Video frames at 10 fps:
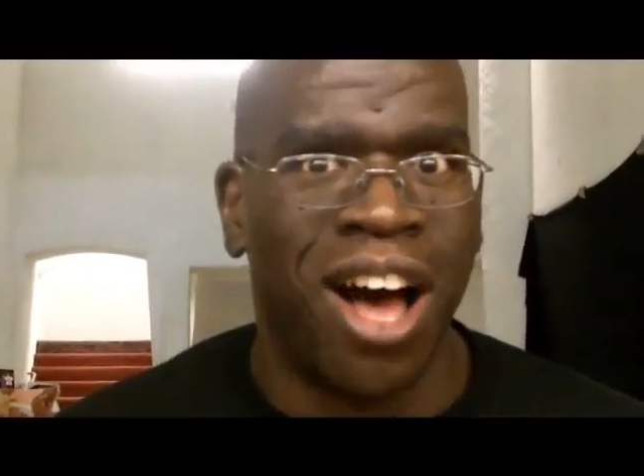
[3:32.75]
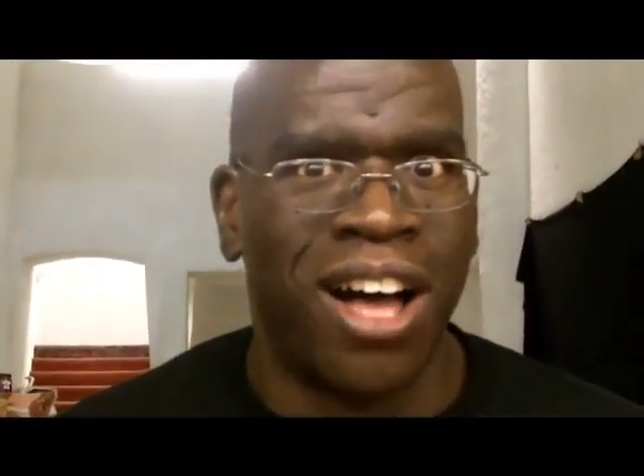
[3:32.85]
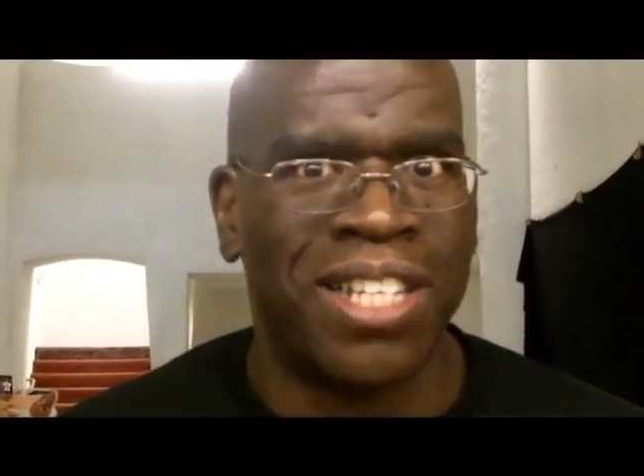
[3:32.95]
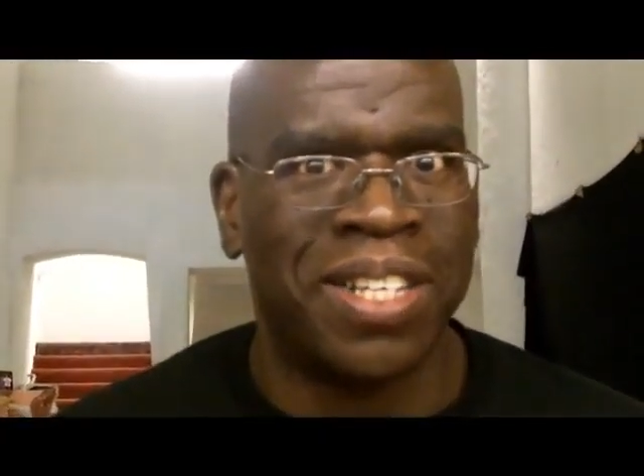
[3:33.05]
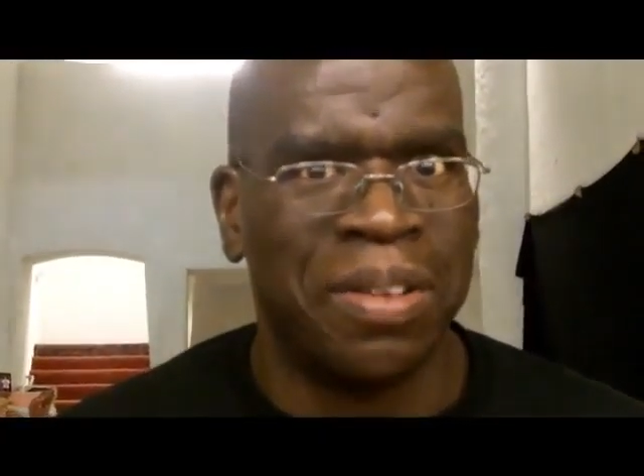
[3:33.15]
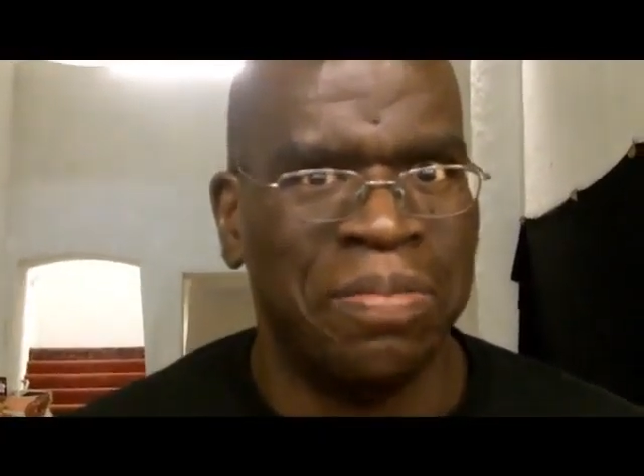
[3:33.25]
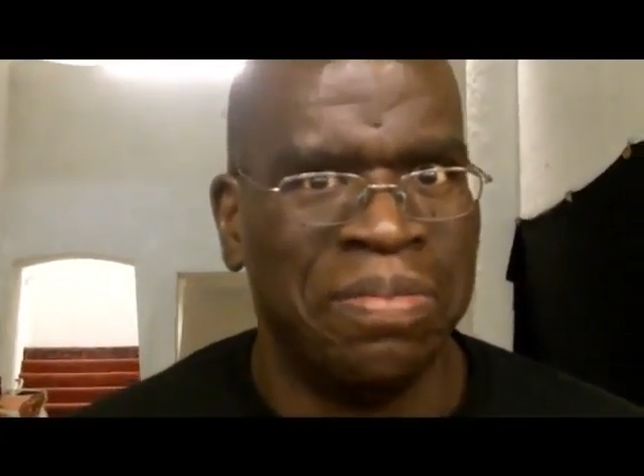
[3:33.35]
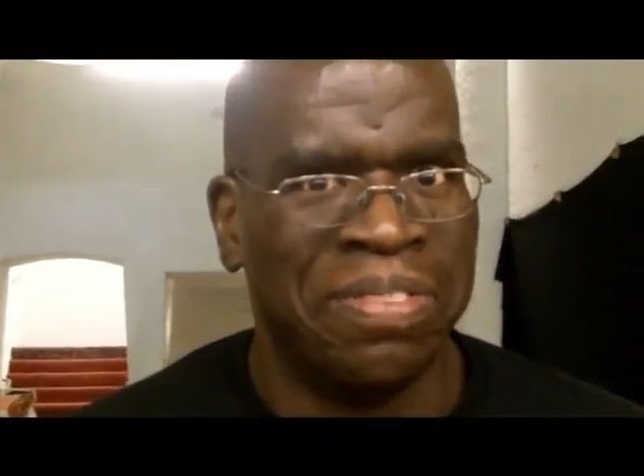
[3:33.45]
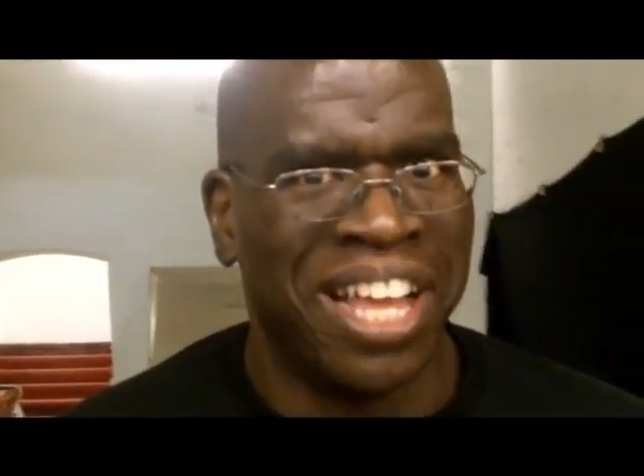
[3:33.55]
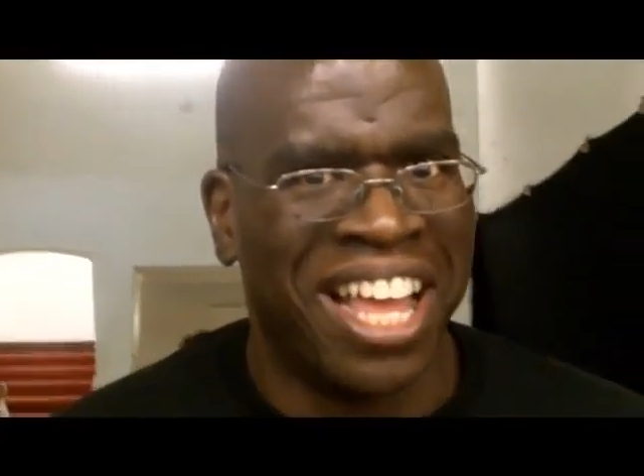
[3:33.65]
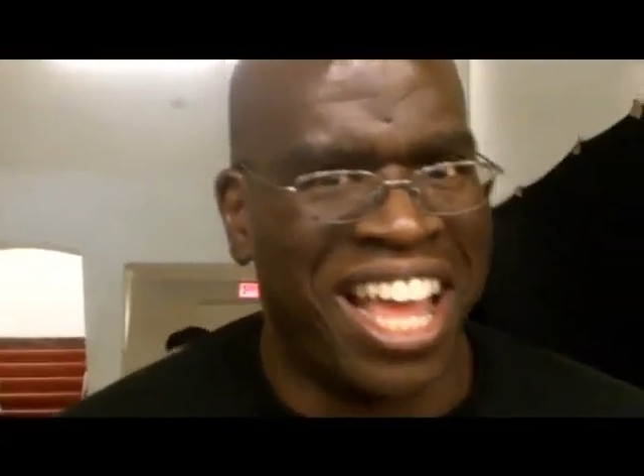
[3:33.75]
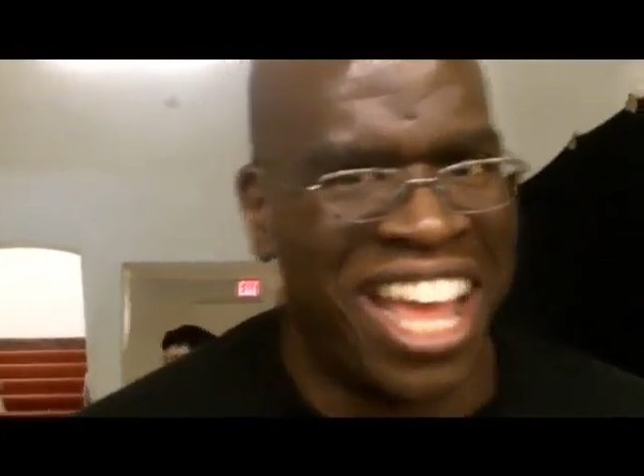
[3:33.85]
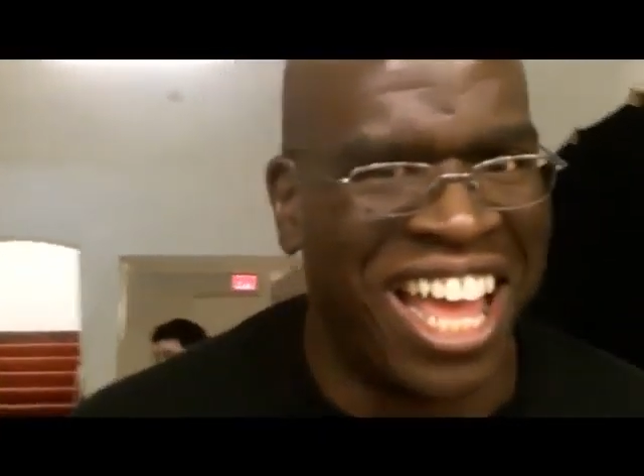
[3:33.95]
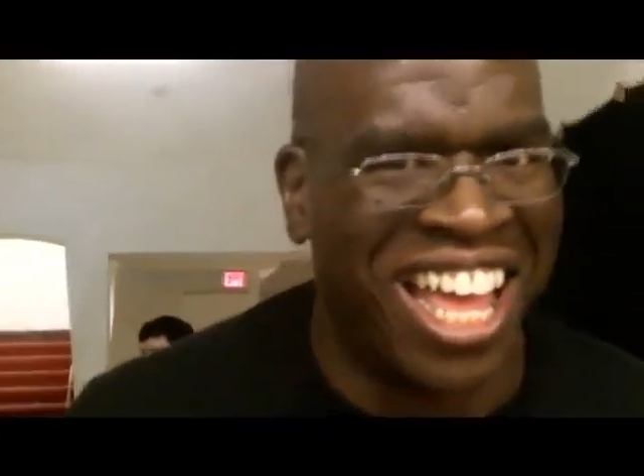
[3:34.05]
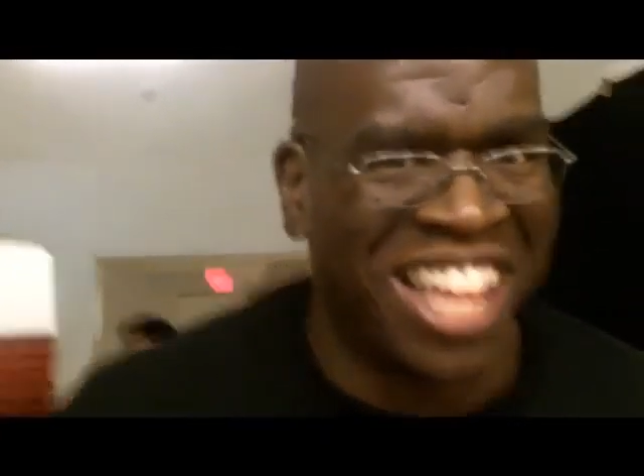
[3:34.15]
awesome.
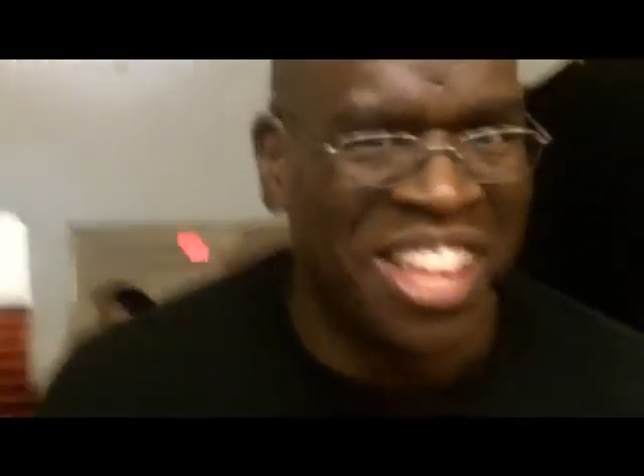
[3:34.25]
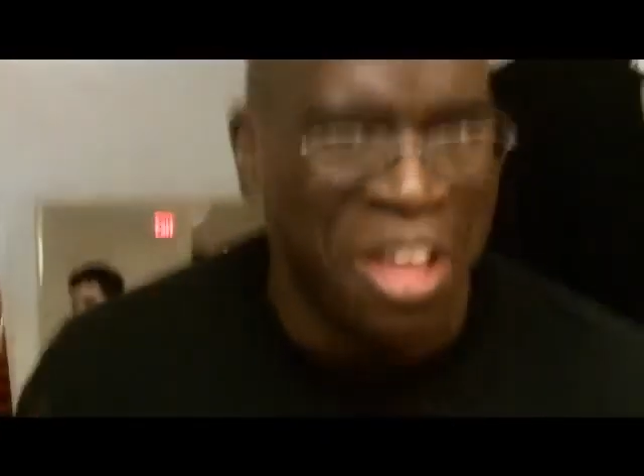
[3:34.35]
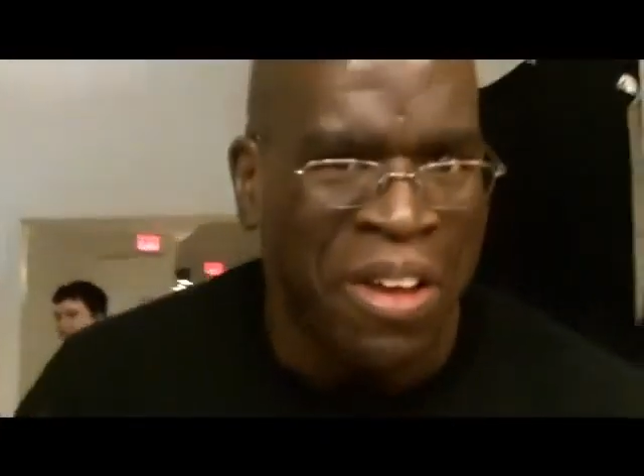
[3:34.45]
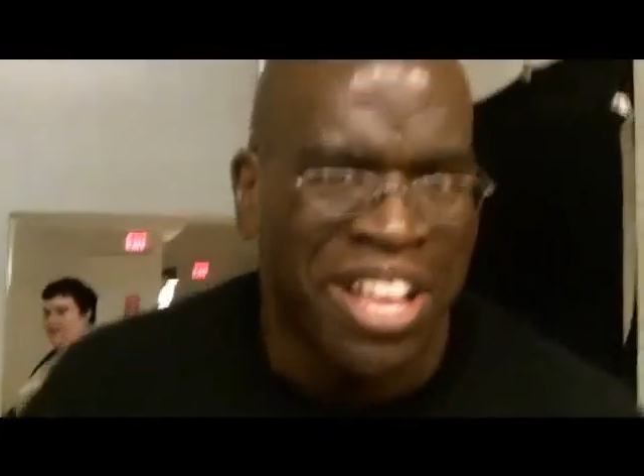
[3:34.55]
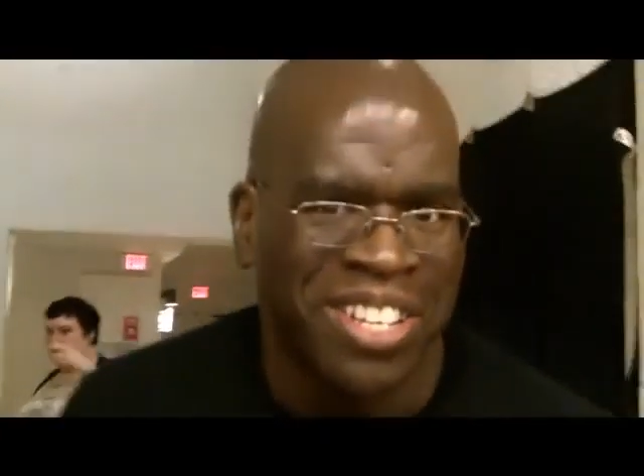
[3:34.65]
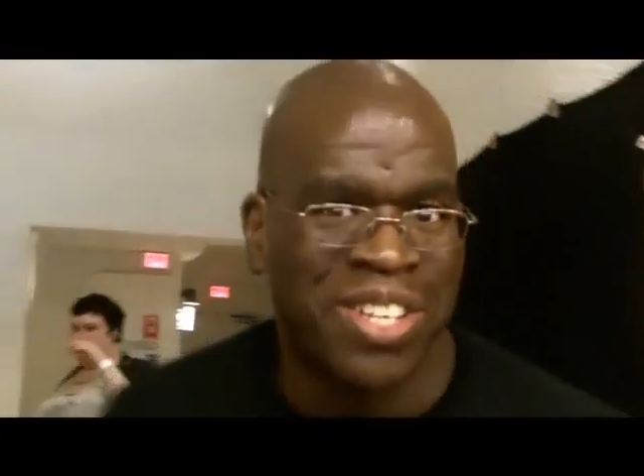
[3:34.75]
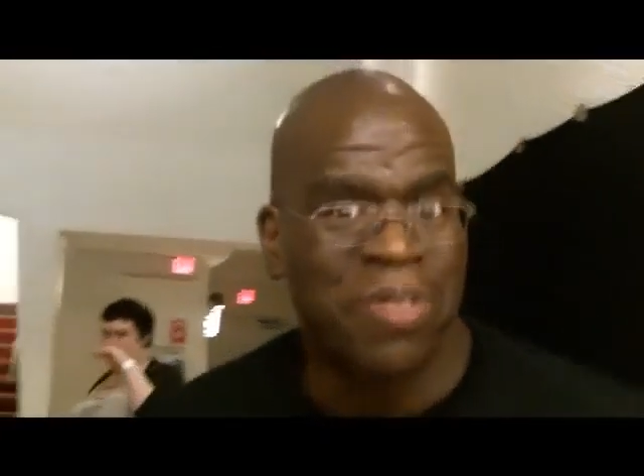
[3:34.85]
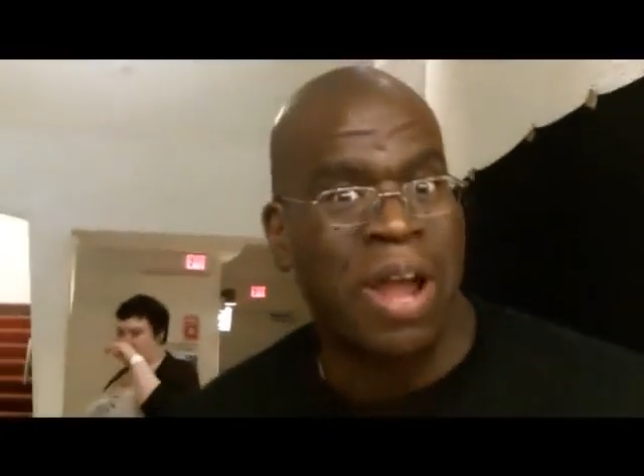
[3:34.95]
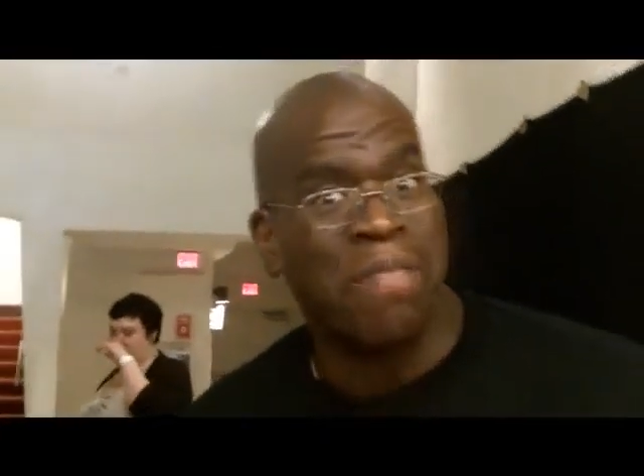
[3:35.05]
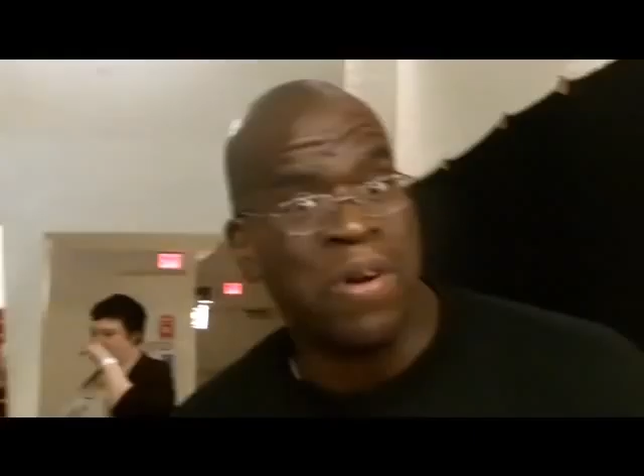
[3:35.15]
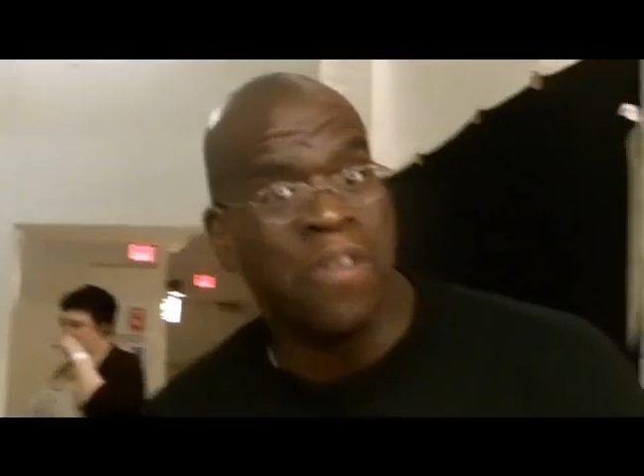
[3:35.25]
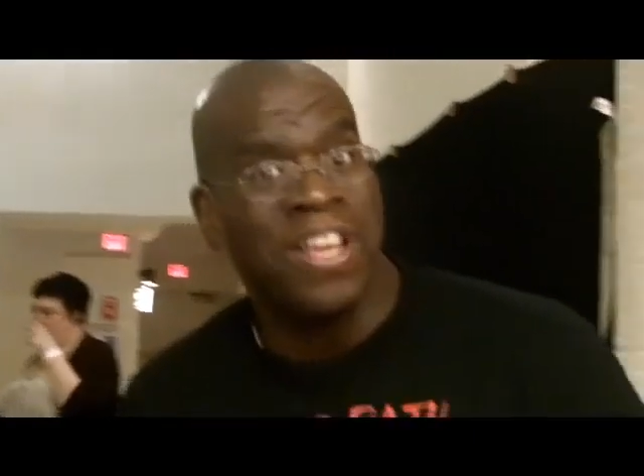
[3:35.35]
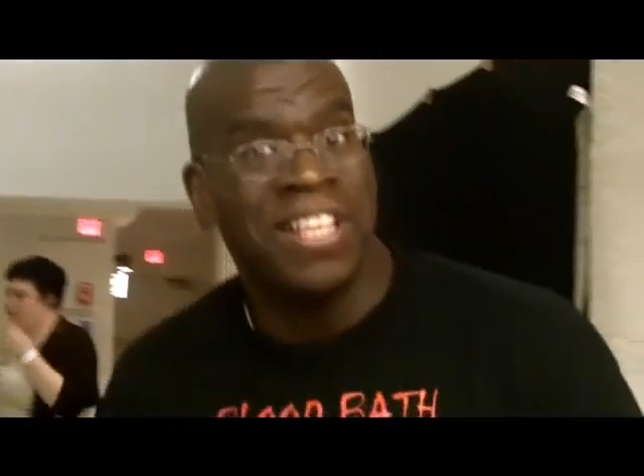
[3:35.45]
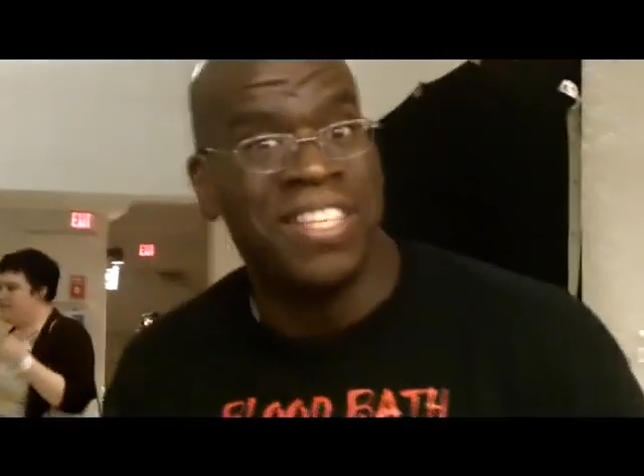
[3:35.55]
He's one of our judges